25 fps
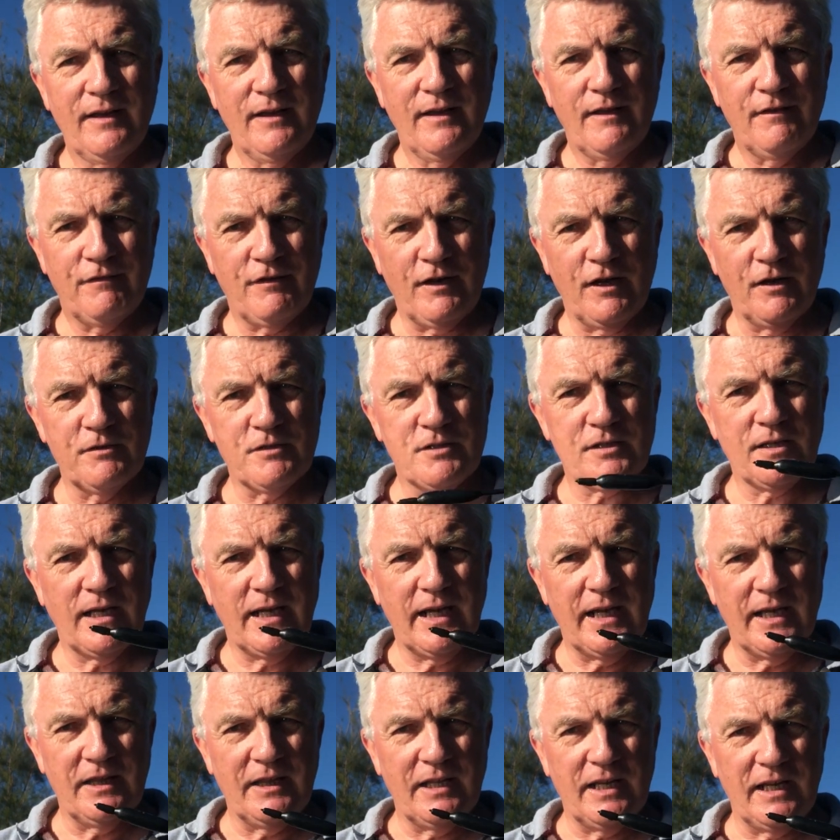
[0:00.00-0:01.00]
float
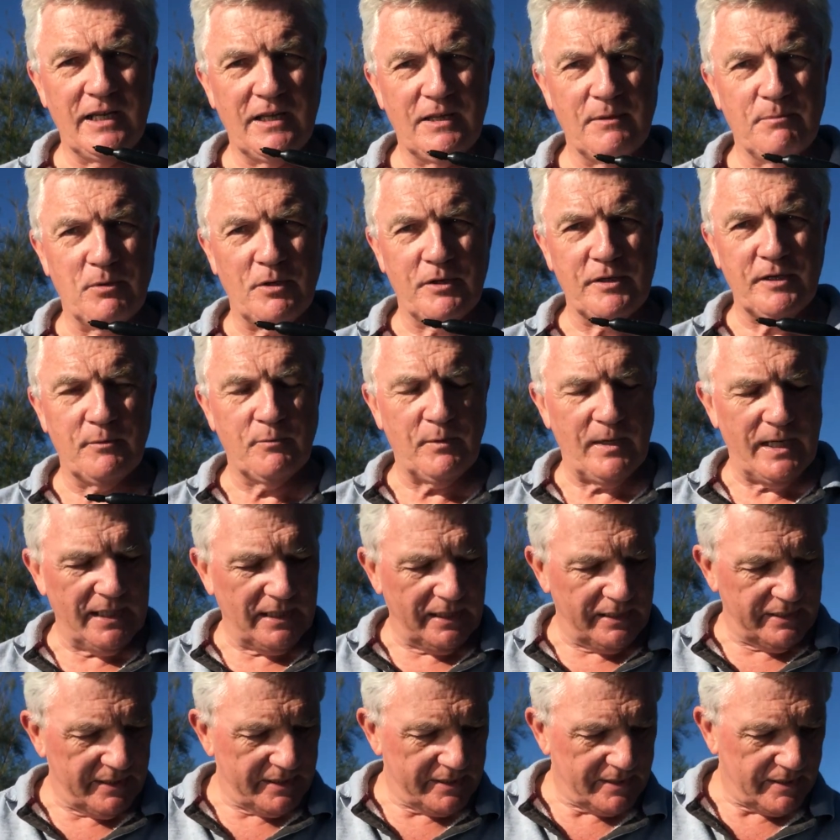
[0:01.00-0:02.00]
in the bodied
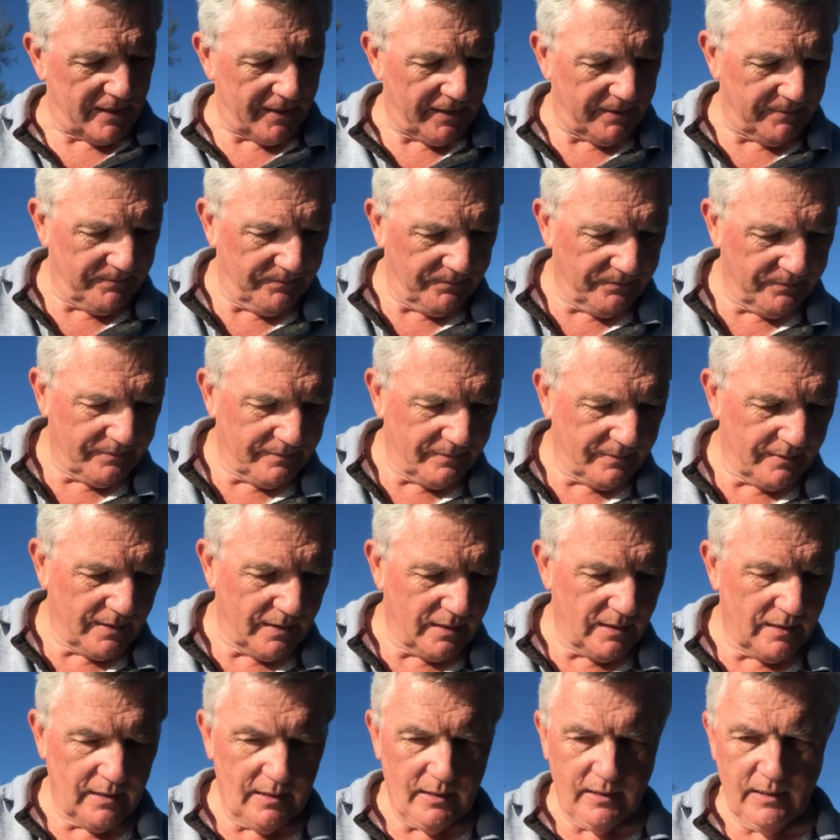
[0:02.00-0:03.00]
waggler design.
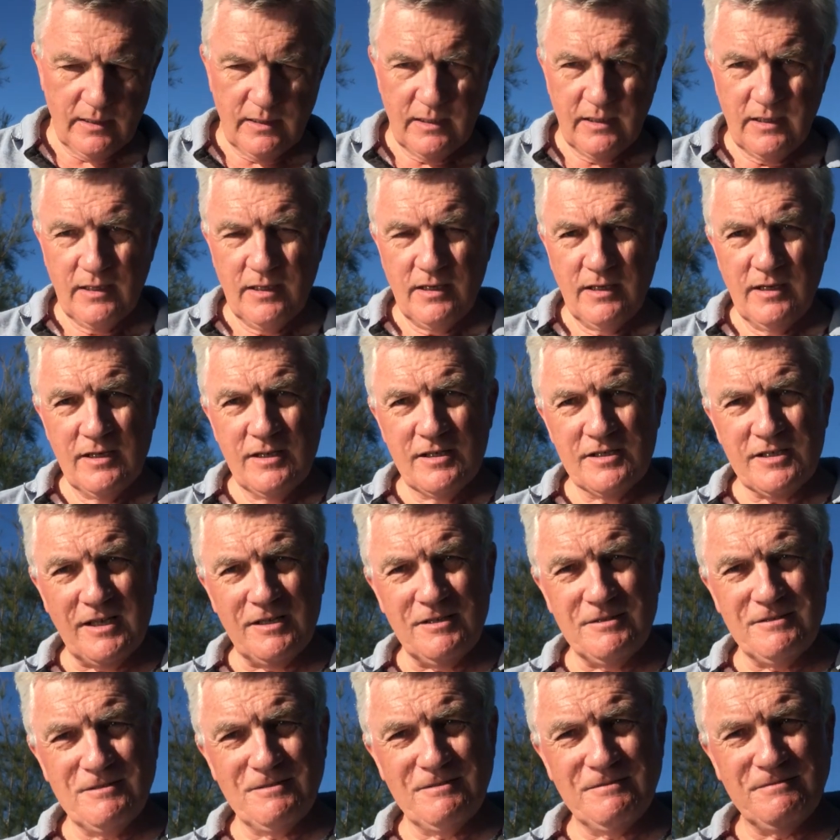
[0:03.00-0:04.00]

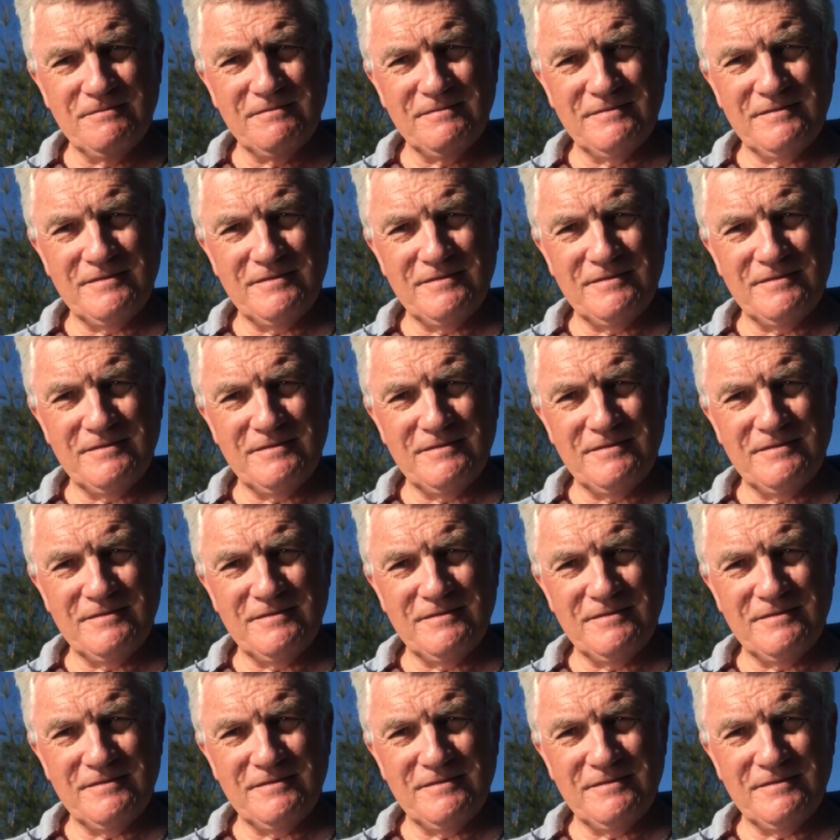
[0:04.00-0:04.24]
So